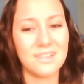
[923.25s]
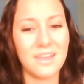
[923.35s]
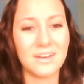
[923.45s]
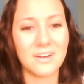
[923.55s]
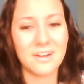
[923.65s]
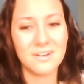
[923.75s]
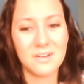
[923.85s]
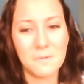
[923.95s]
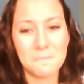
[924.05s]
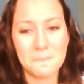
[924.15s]
later.
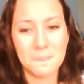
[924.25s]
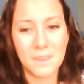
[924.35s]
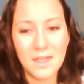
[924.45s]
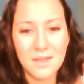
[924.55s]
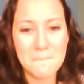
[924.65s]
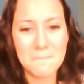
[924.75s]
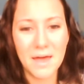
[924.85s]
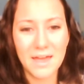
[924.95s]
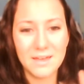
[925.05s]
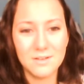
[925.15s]

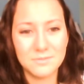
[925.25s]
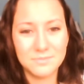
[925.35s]
Bye.